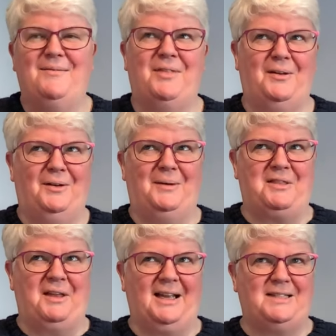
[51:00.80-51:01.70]
I
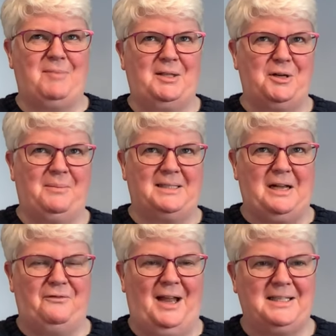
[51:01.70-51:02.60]
think I spent it on
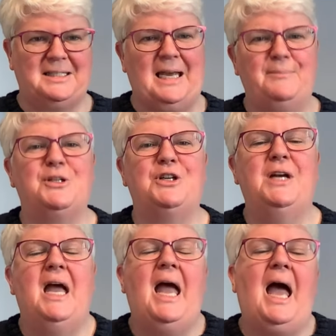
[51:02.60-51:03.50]
myself last time too.
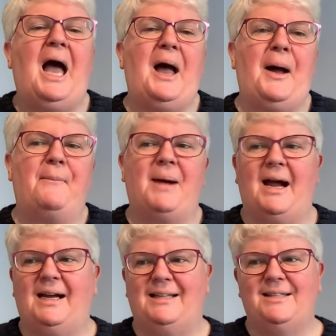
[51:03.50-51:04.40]

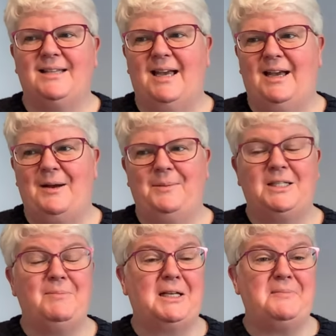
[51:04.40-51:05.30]
And
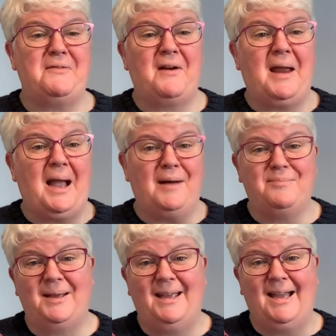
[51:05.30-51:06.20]
it makes me very
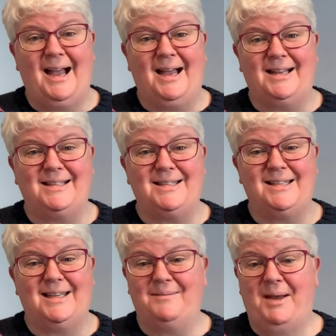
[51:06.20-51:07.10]
happy, and
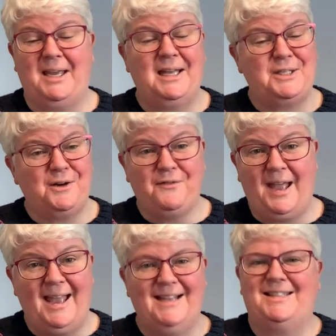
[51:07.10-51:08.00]
my kids are
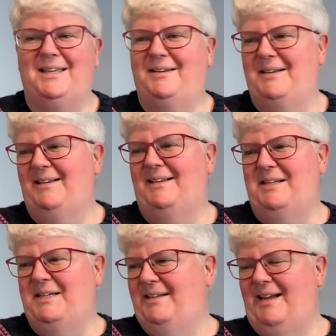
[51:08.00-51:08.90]
fed
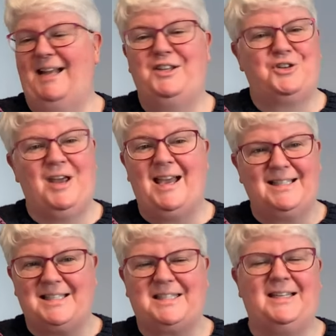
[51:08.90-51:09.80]
and
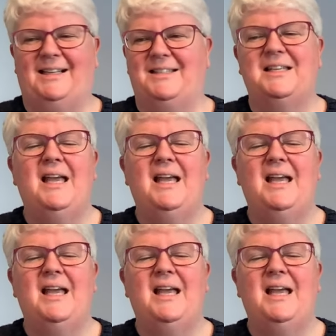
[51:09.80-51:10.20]
dressed, and